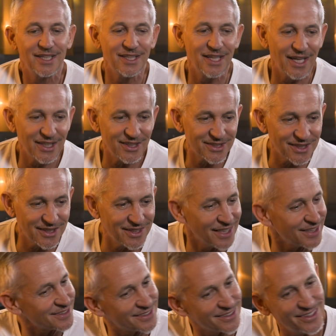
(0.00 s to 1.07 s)
yeah, you see,
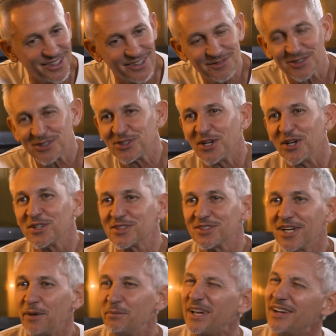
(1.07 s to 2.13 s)
that's you know star
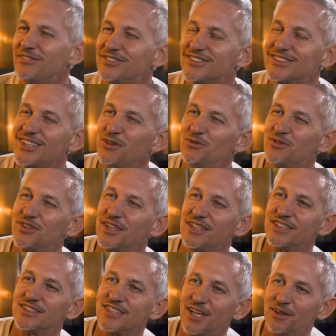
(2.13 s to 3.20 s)
stuff. I, I, don't
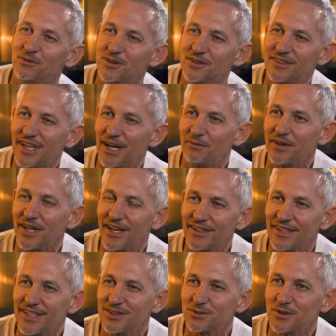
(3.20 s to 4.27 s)
think the same would happen
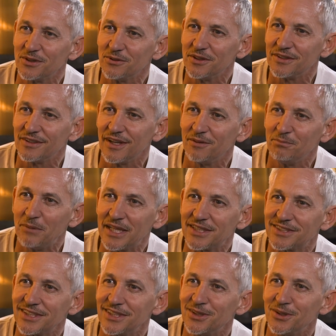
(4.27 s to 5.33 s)
nowadays, would it? With like
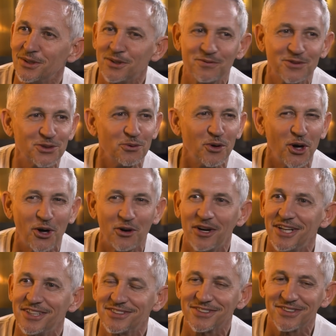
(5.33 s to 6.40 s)
Messi perhaps or
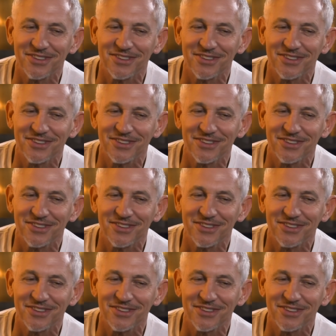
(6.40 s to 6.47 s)
Suarez,